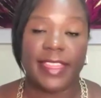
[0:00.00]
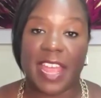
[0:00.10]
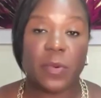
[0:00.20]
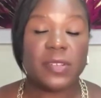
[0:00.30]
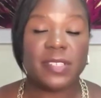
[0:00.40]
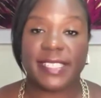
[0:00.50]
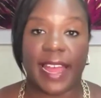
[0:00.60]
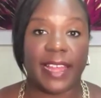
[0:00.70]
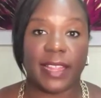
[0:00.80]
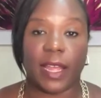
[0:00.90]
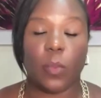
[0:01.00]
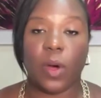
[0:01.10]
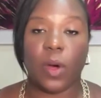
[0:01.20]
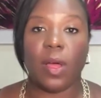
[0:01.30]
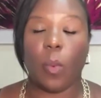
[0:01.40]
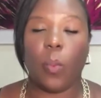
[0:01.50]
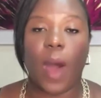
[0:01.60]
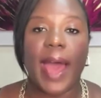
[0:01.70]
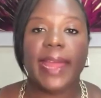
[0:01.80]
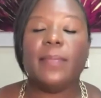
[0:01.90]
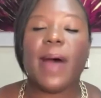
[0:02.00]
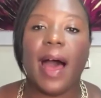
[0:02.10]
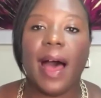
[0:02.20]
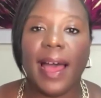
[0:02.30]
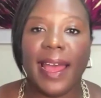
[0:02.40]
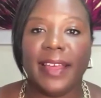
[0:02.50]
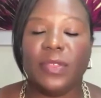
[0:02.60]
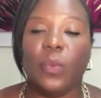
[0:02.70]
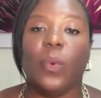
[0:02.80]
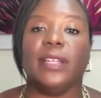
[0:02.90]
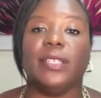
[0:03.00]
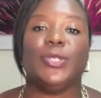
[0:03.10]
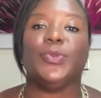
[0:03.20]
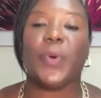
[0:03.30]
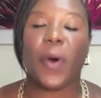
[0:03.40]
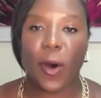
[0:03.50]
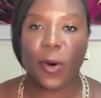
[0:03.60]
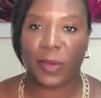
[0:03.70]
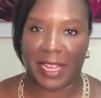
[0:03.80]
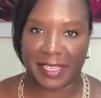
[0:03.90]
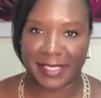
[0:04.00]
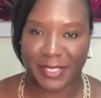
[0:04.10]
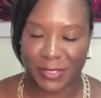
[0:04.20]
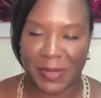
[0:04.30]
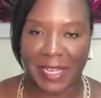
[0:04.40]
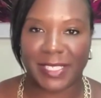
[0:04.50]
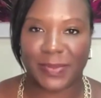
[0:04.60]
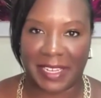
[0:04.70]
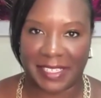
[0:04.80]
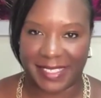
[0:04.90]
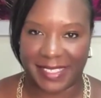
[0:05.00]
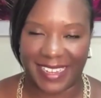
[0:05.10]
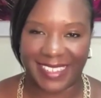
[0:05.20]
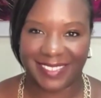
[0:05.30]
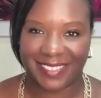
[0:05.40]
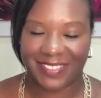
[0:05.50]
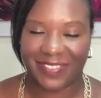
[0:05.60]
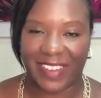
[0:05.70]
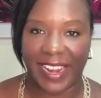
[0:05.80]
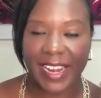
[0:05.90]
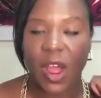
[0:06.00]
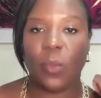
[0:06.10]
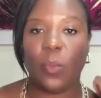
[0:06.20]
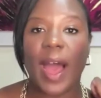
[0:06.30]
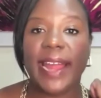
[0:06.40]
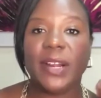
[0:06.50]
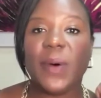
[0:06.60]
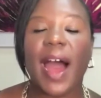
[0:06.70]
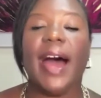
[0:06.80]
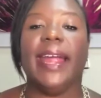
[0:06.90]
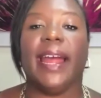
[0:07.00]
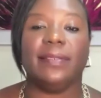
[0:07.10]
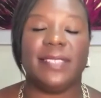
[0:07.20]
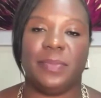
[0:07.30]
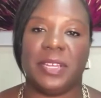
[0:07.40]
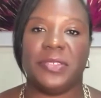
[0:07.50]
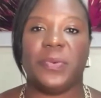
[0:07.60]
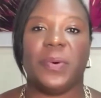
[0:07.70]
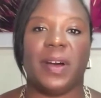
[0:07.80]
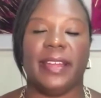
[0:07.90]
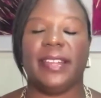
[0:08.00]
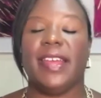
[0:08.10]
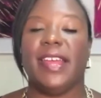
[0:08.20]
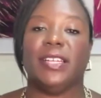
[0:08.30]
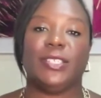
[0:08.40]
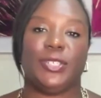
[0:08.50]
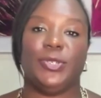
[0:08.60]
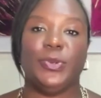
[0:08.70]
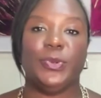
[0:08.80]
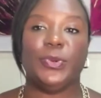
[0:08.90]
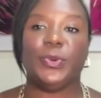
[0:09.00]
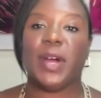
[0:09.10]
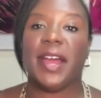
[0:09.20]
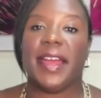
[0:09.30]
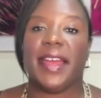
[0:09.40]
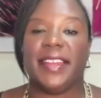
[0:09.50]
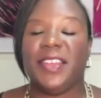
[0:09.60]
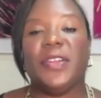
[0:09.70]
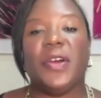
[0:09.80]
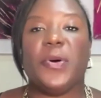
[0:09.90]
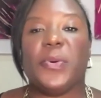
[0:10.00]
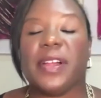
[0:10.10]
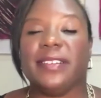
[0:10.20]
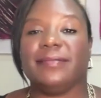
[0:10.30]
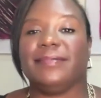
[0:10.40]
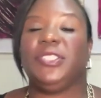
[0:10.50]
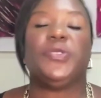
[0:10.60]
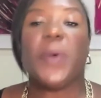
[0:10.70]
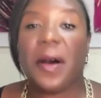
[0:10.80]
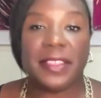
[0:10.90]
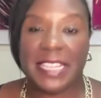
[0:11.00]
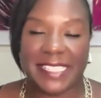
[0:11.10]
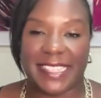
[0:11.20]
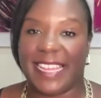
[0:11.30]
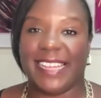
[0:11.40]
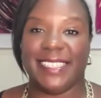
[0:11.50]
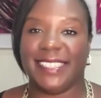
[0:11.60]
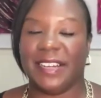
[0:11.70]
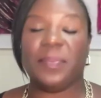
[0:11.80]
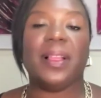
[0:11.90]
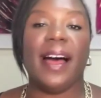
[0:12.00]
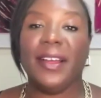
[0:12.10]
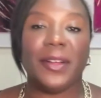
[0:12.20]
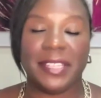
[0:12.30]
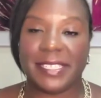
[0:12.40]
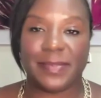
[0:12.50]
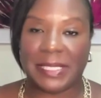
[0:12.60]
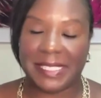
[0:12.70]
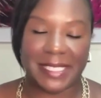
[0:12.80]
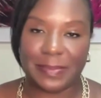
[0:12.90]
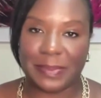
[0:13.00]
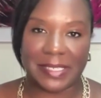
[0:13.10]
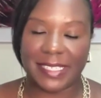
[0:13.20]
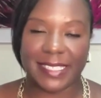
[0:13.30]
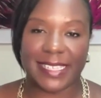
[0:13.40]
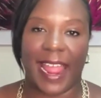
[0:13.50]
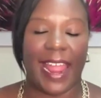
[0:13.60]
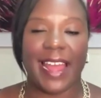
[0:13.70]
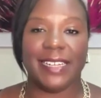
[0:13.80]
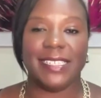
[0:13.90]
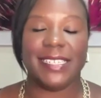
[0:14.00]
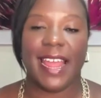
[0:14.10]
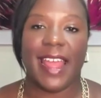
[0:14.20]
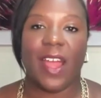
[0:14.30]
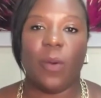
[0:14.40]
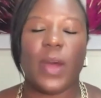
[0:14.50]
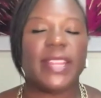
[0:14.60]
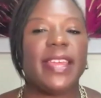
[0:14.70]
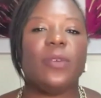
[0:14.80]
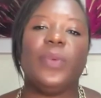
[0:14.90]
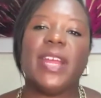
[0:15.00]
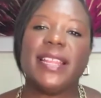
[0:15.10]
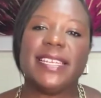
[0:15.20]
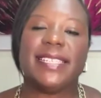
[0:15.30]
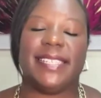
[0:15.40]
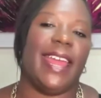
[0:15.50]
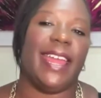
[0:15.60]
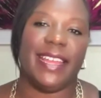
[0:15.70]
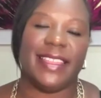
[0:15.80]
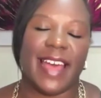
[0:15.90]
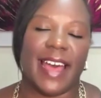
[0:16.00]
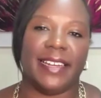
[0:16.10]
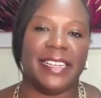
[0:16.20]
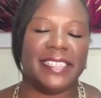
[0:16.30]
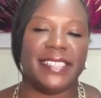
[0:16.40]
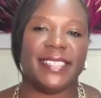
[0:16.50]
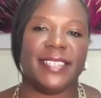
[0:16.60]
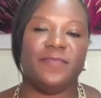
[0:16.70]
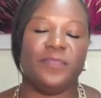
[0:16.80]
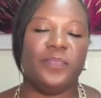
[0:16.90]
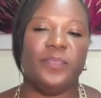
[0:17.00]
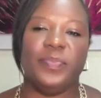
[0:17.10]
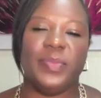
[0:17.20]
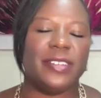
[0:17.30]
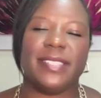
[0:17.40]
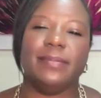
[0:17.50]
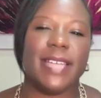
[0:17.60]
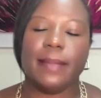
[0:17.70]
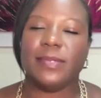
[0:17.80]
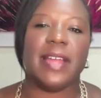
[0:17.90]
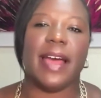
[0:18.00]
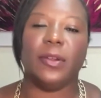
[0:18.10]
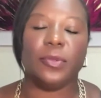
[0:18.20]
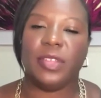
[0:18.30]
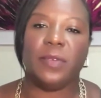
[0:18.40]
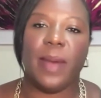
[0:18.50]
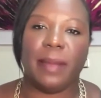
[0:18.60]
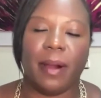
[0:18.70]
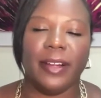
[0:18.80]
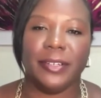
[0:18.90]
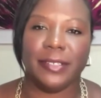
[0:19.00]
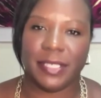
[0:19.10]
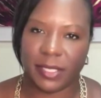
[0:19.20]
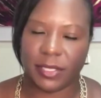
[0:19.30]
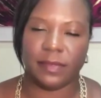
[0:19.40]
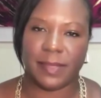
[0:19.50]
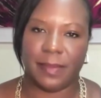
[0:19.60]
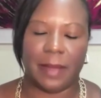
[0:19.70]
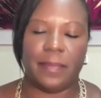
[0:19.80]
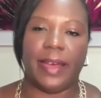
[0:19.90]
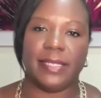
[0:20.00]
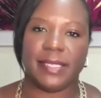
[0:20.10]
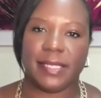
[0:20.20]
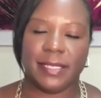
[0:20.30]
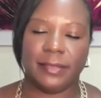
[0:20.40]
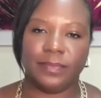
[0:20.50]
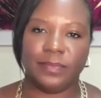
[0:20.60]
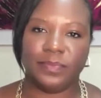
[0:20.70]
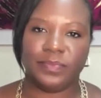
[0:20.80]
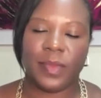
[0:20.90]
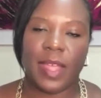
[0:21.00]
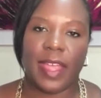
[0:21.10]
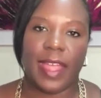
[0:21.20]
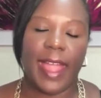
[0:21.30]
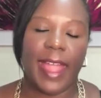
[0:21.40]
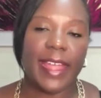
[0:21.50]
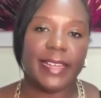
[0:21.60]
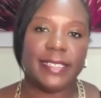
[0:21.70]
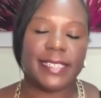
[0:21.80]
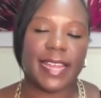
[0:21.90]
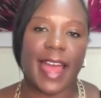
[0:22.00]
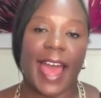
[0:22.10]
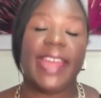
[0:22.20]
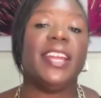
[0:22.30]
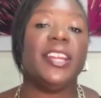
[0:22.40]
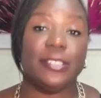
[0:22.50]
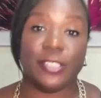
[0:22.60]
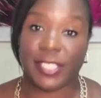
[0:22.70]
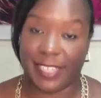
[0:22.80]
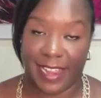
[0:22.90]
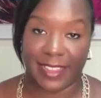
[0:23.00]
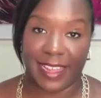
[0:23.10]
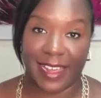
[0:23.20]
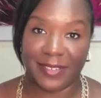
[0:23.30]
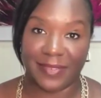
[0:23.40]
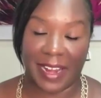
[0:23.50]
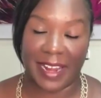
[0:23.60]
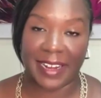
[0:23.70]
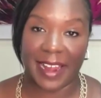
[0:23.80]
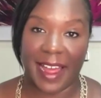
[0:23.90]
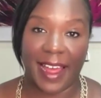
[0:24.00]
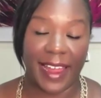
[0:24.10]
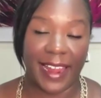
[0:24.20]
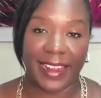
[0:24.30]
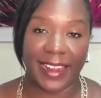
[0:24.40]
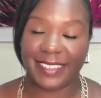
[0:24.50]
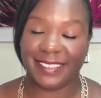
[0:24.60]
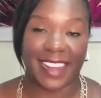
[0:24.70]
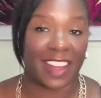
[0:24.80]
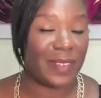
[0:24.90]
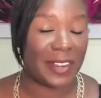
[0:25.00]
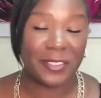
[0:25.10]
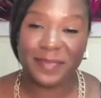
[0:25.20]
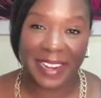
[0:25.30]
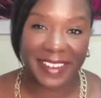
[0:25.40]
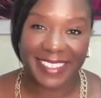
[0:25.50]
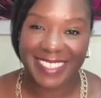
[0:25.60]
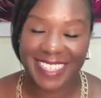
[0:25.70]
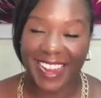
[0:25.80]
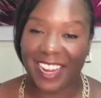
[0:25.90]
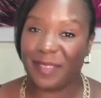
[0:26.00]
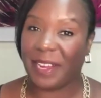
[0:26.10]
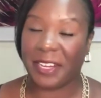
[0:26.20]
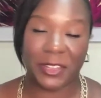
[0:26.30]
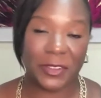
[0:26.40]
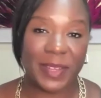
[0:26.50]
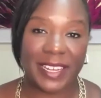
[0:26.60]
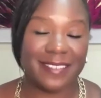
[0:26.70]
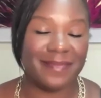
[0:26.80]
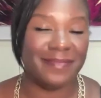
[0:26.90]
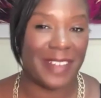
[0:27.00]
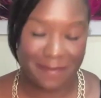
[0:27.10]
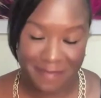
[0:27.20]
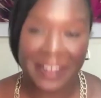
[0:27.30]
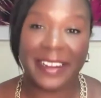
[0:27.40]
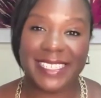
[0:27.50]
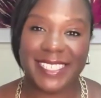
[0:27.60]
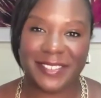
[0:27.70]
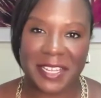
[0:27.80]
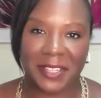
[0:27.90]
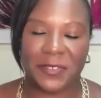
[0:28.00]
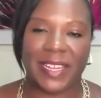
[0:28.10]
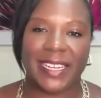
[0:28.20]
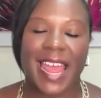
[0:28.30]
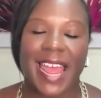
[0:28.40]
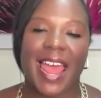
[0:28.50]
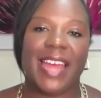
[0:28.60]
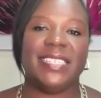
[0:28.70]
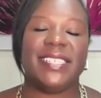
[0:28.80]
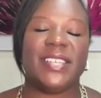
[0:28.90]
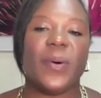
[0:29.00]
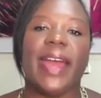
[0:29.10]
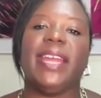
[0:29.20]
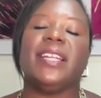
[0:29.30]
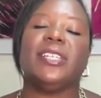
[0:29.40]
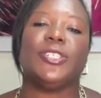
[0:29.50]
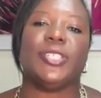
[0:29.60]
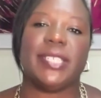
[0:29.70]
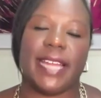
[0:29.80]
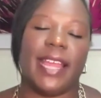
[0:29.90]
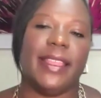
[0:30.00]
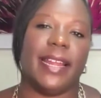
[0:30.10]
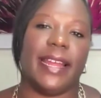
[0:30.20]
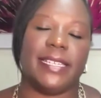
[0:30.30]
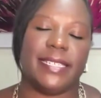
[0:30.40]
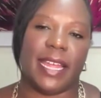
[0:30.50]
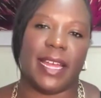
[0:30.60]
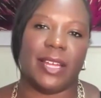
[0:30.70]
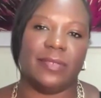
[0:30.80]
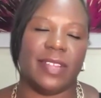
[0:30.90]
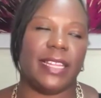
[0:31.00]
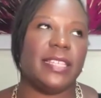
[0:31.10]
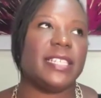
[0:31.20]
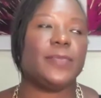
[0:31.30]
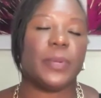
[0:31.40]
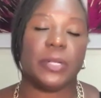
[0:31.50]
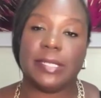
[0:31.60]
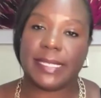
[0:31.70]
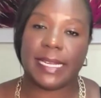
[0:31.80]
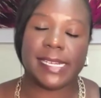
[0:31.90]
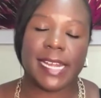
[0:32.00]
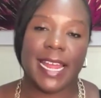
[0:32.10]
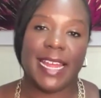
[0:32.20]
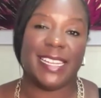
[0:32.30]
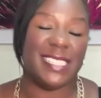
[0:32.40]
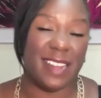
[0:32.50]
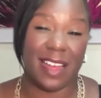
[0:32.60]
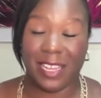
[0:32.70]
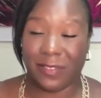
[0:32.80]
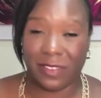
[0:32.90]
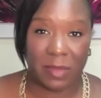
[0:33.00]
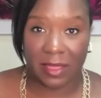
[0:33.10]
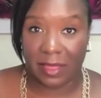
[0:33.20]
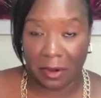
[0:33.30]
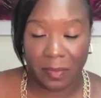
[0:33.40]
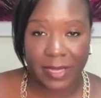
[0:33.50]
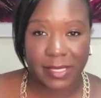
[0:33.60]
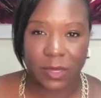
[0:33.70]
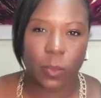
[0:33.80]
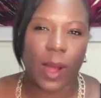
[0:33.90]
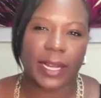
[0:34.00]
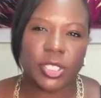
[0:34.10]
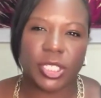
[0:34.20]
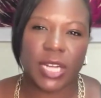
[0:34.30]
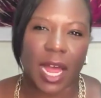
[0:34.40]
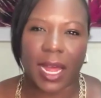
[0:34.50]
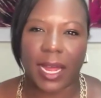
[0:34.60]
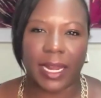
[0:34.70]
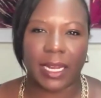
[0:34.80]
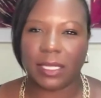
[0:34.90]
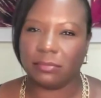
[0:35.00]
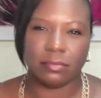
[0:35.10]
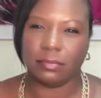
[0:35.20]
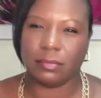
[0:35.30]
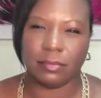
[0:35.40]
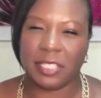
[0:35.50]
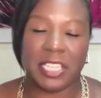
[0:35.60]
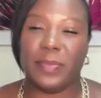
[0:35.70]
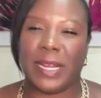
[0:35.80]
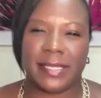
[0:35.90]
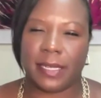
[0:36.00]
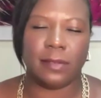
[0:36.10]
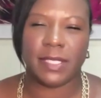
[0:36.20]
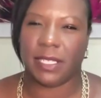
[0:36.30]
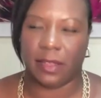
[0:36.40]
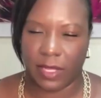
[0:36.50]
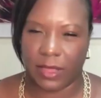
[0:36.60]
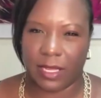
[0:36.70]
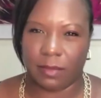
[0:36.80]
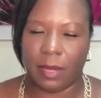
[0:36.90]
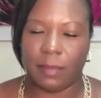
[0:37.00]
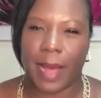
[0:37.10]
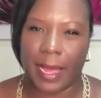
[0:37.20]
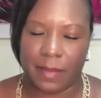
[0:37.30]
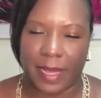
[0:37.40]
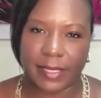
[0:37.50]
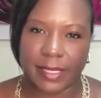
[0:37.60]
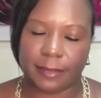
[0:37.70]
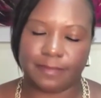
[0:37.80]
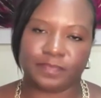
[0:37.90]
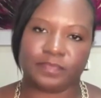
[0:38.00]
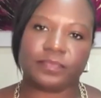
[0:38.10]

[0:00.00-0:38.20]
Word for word: they will say, like, well, why am I the one to always do X, Y, and Z? right? Why do I have to be the one to, you know, do all these things and apply all these principles? And what they're really saying in that is there's sometimes when I don't think my partner deserves my best. And I can understand that, right? I have my own marriage. I am a human. I'm married to a human. And so I can understand that idea of like, this person is not giving me their best. So why should I lead myself to giving them my best.